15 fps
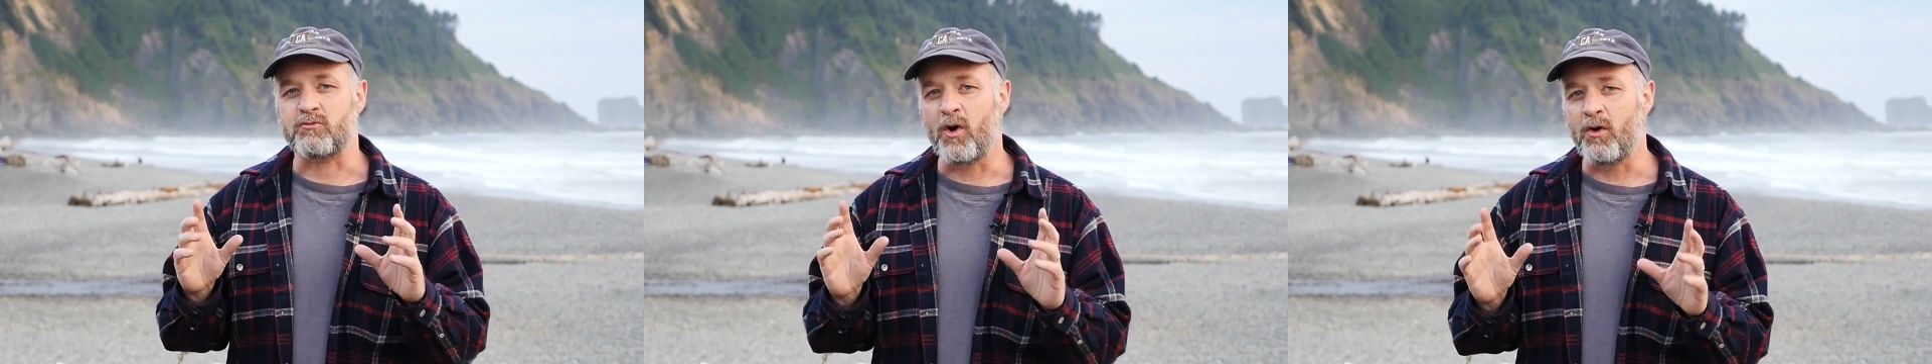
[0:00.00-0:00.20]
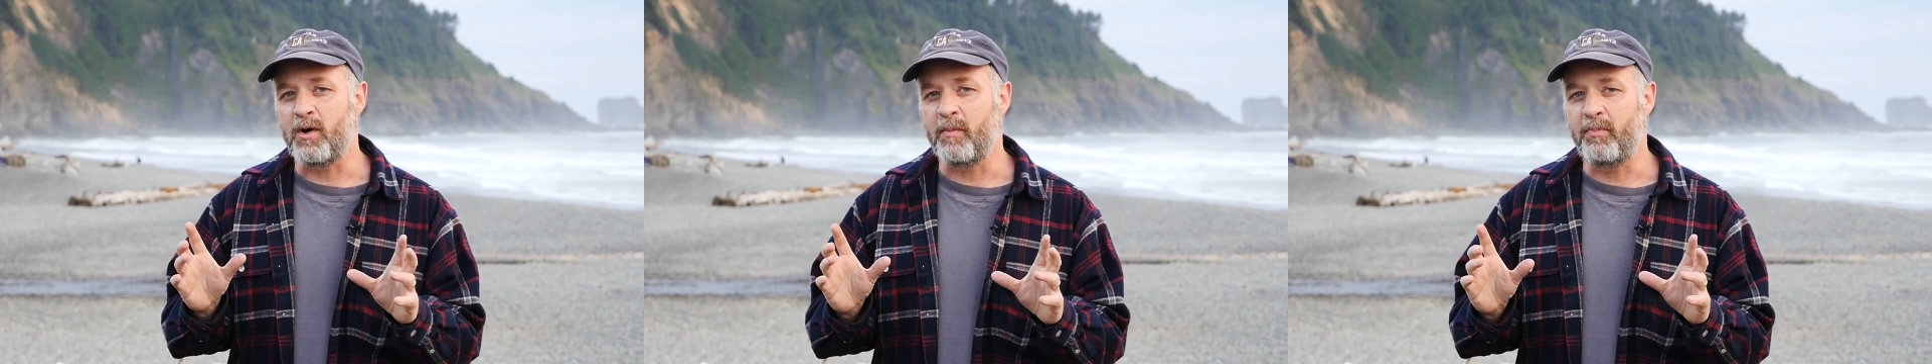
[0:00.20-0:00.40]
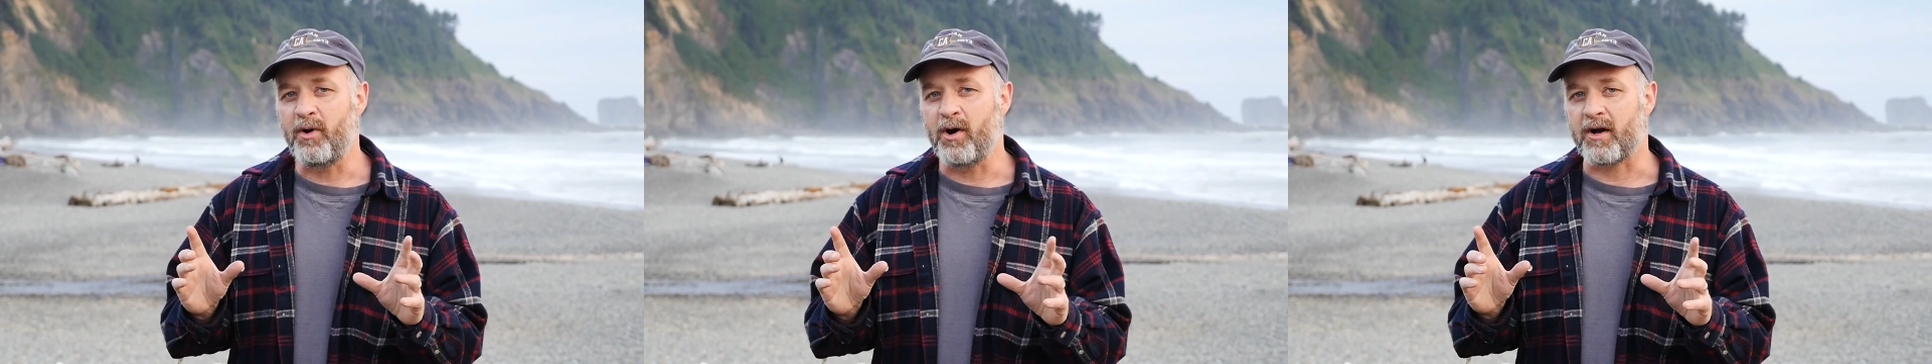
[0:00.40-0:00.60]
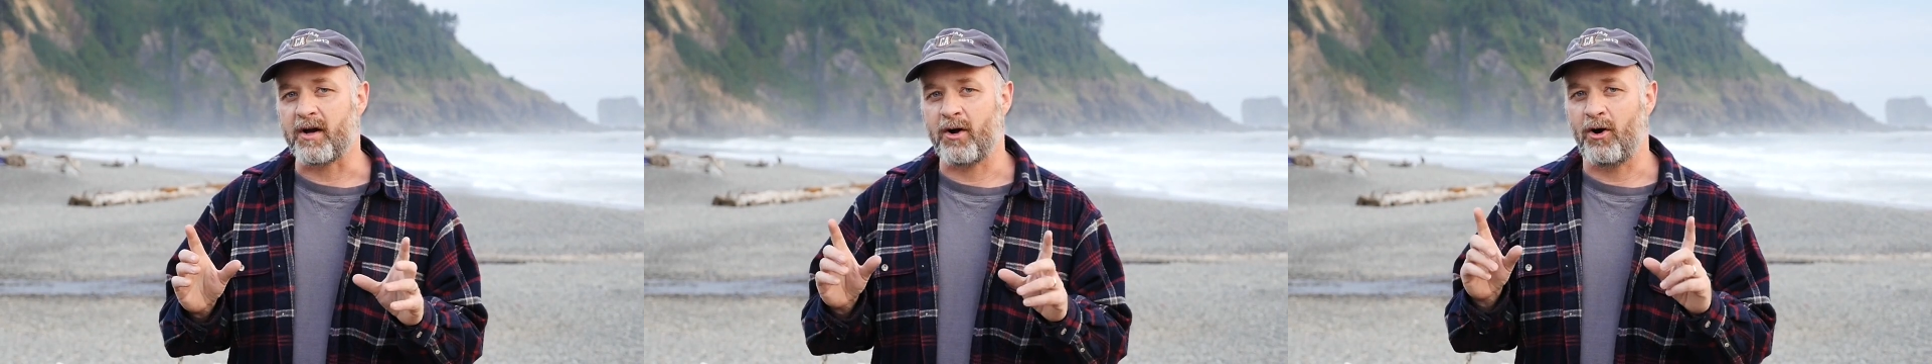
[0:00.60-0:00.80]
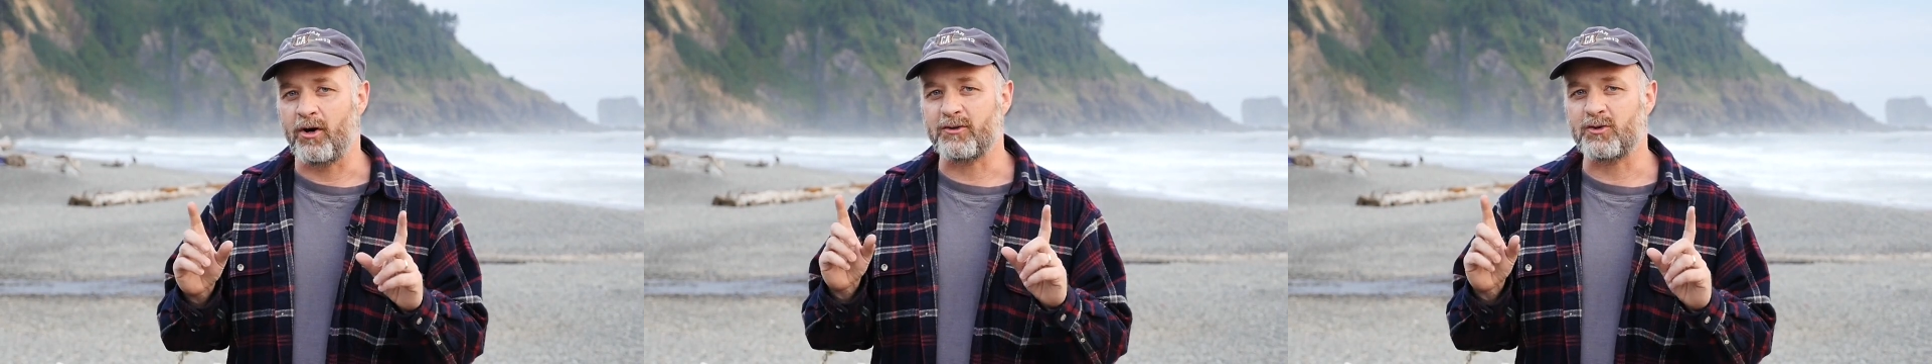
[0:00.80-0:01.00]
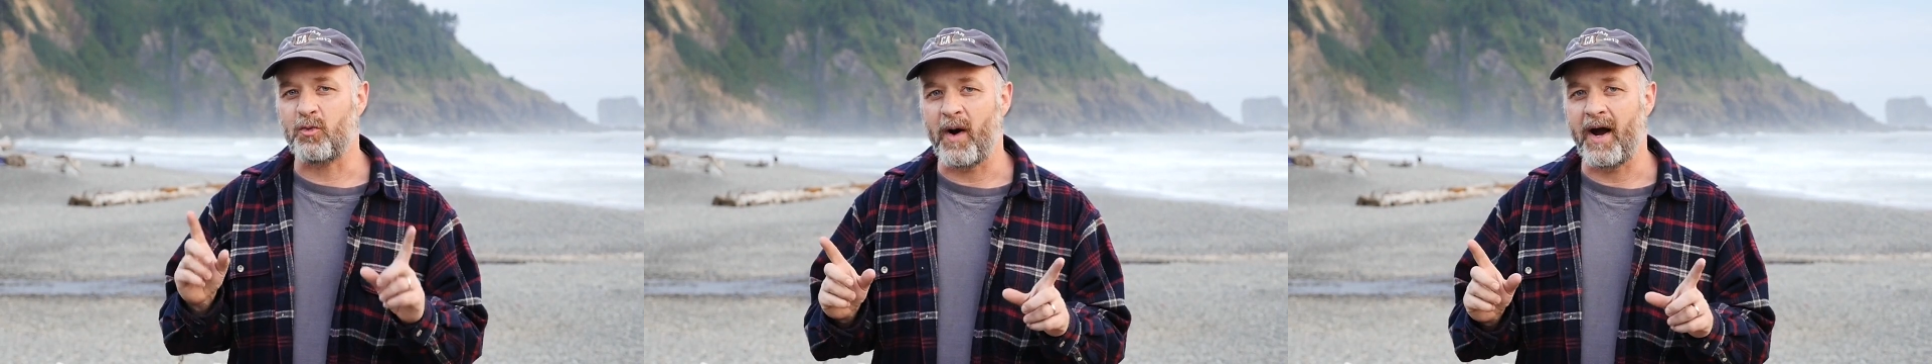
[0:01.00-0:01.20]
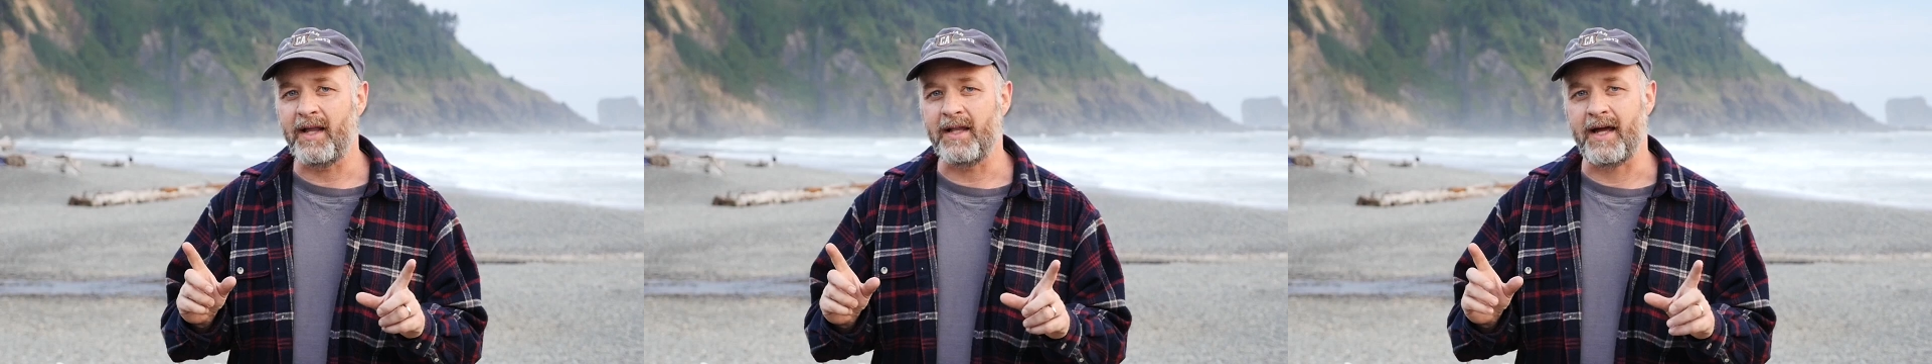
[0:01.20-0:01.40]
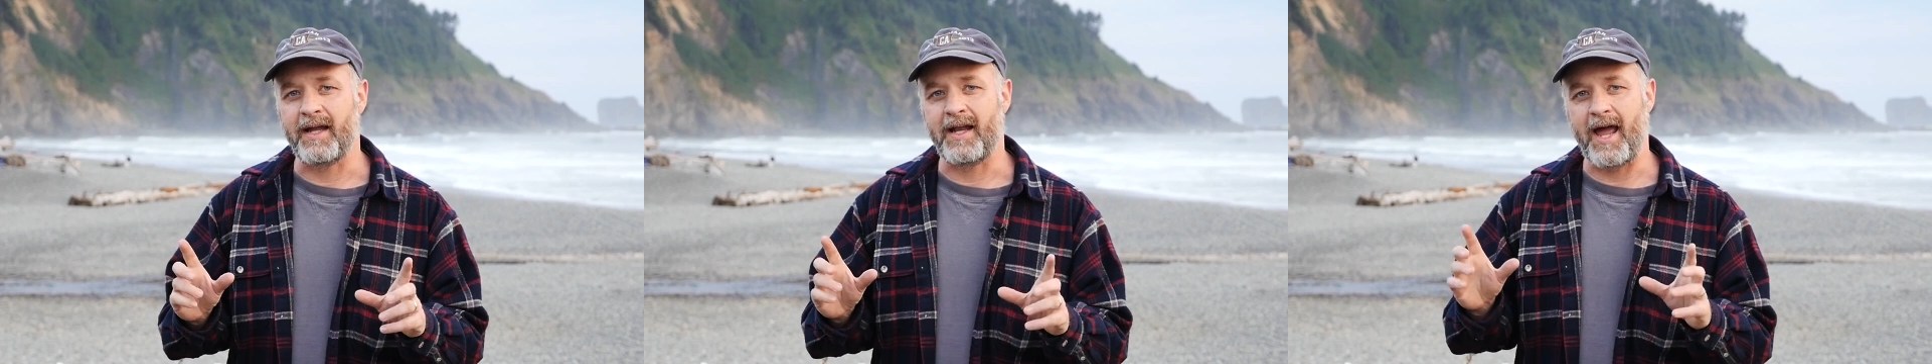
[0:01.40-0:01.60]
wrote a book called
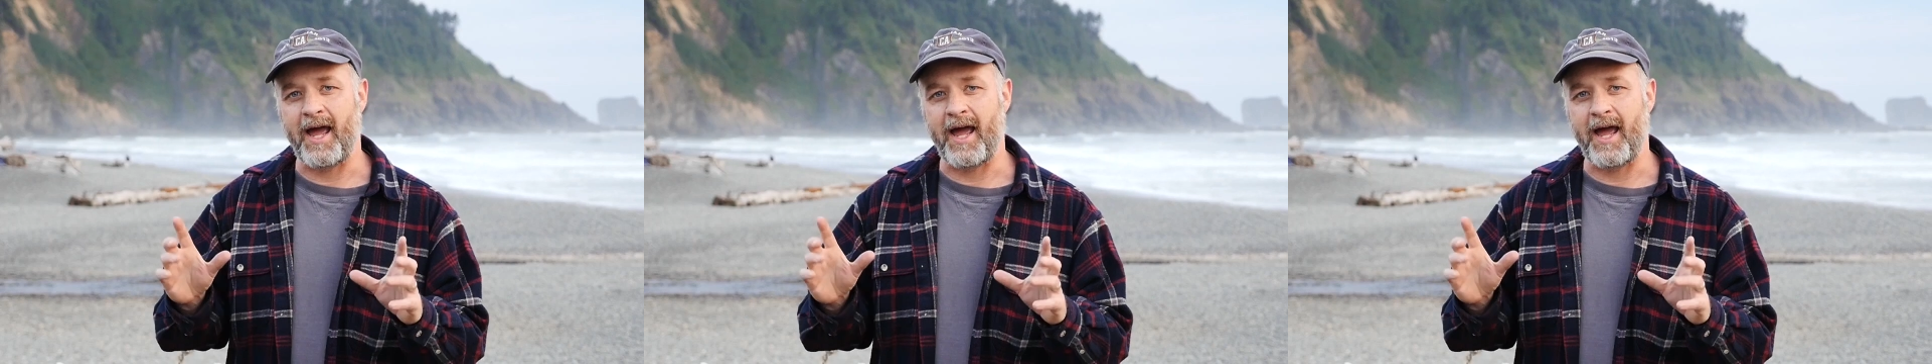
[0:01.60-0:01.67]
Twilight,